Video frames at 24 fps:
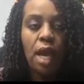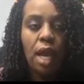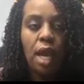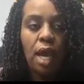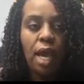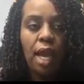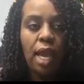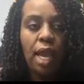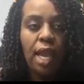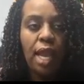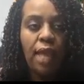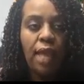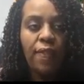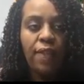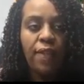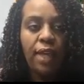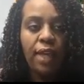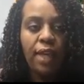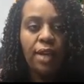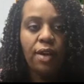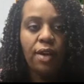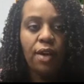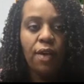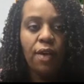And
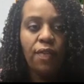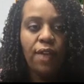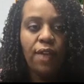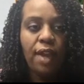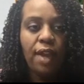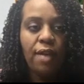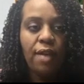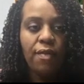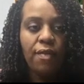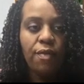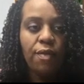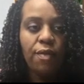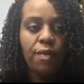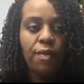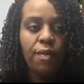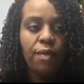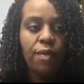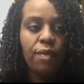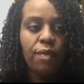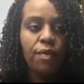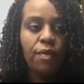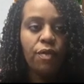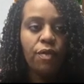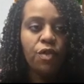then on that
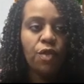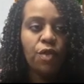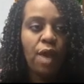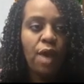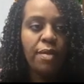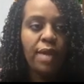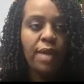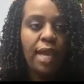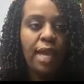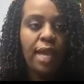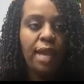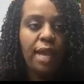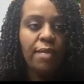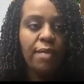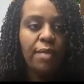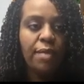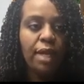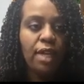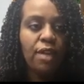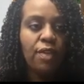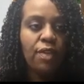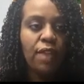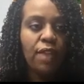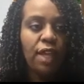drop down
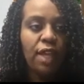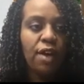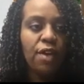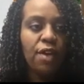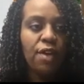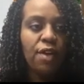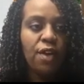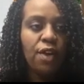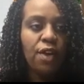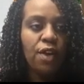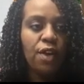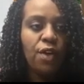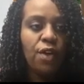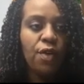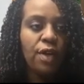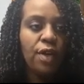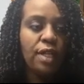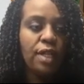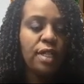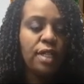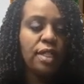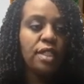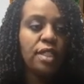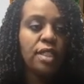menu there, you
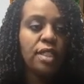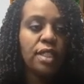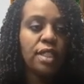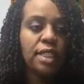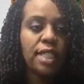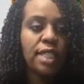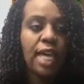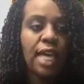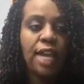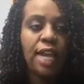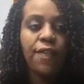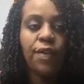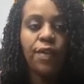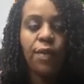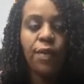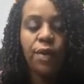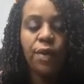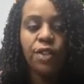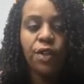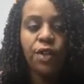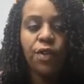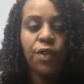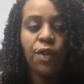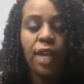can decide if you want
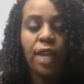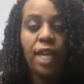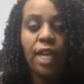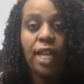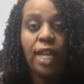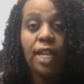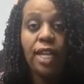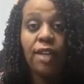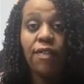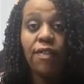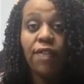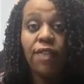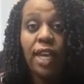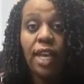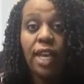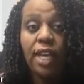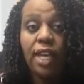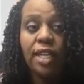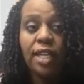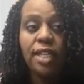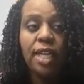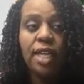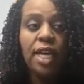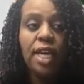to create an
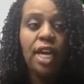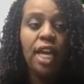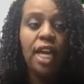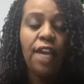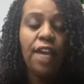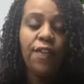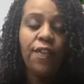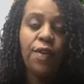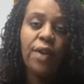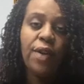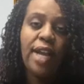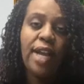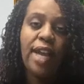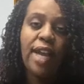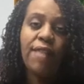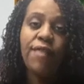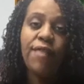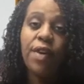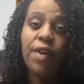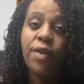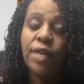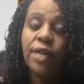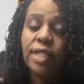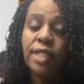event, if you want to have
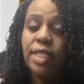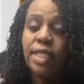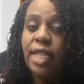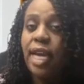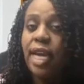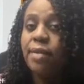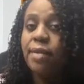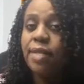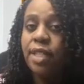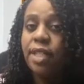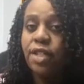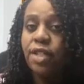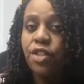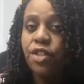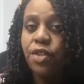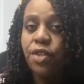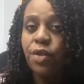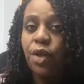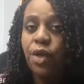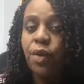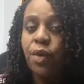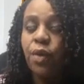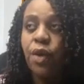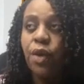focus time so that you
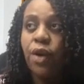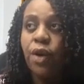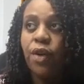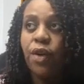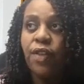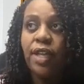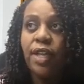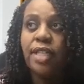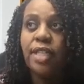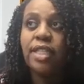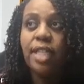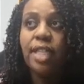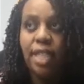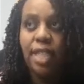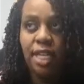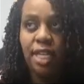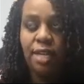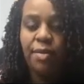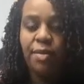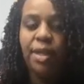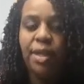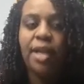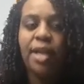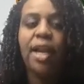can work on things that need to
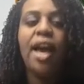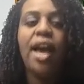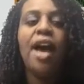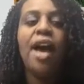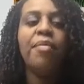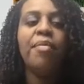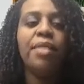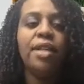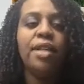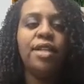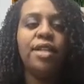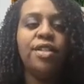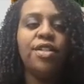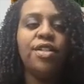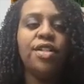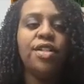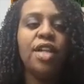be accomplished.